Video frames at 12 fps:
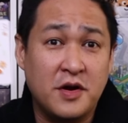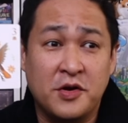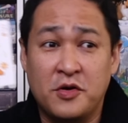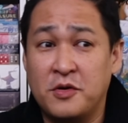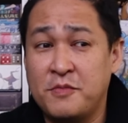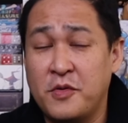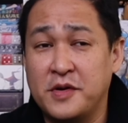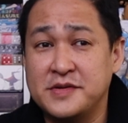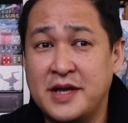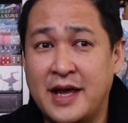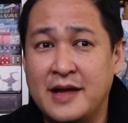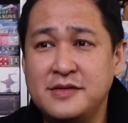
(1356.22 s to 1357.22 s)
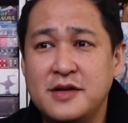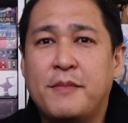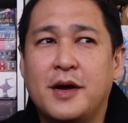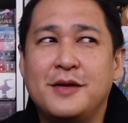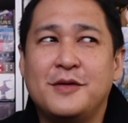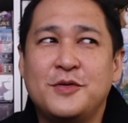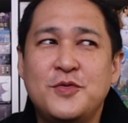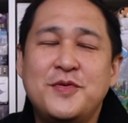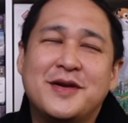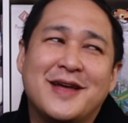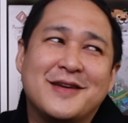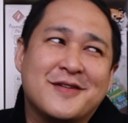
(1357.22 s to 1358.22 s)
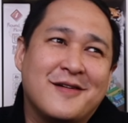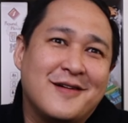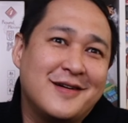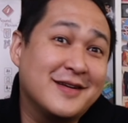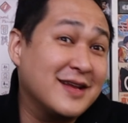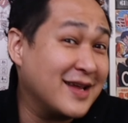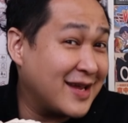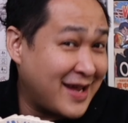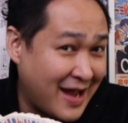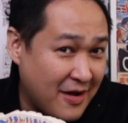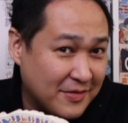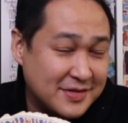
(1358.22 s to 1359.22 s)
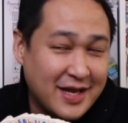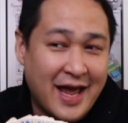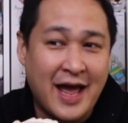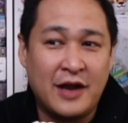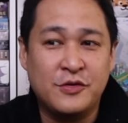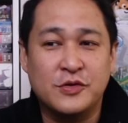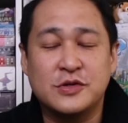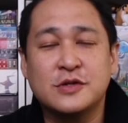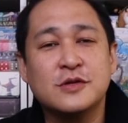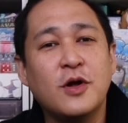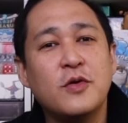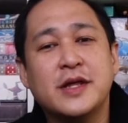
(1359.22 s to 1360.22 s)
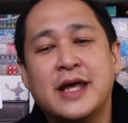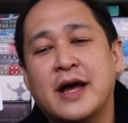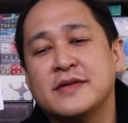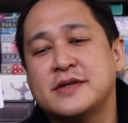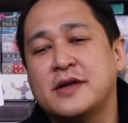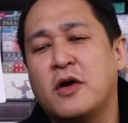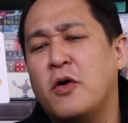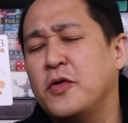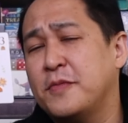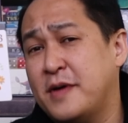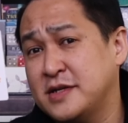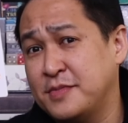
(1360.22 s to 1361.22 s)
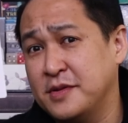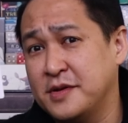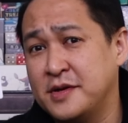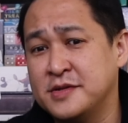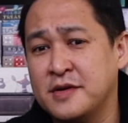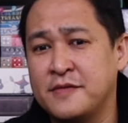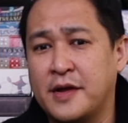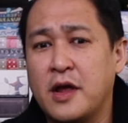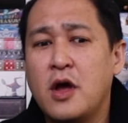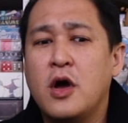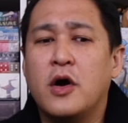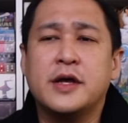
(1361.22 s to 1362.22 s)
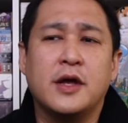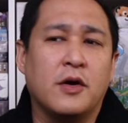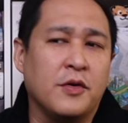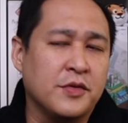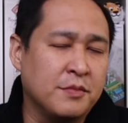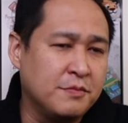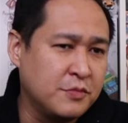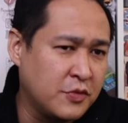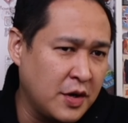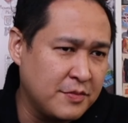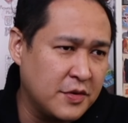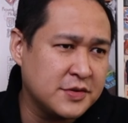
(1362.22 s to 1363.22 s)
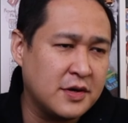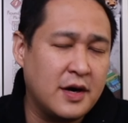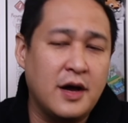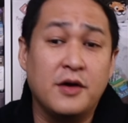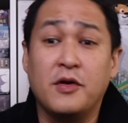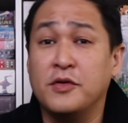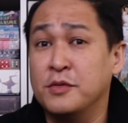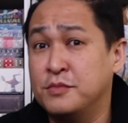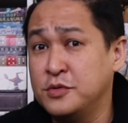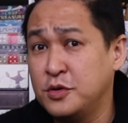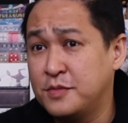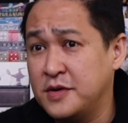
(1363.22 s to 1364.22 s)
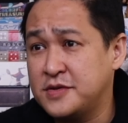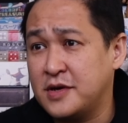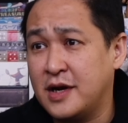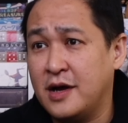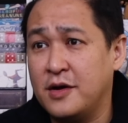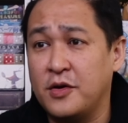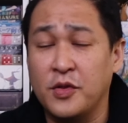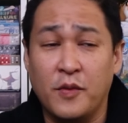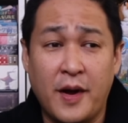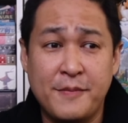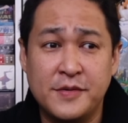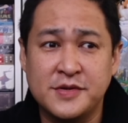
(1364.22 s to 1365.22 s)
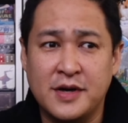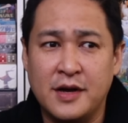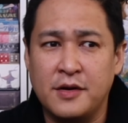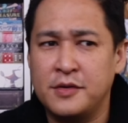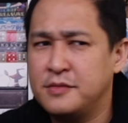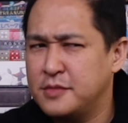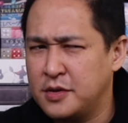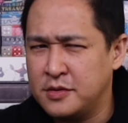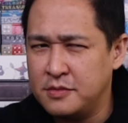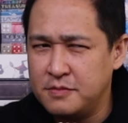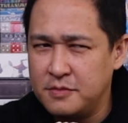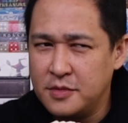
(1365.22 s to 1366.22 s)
in your opponent's hands, but you can card count, and you're slowly counting all the possibilities of like, okay, all the green birds are out, all the blue birds are out, all the white birds are out. Are you, are you,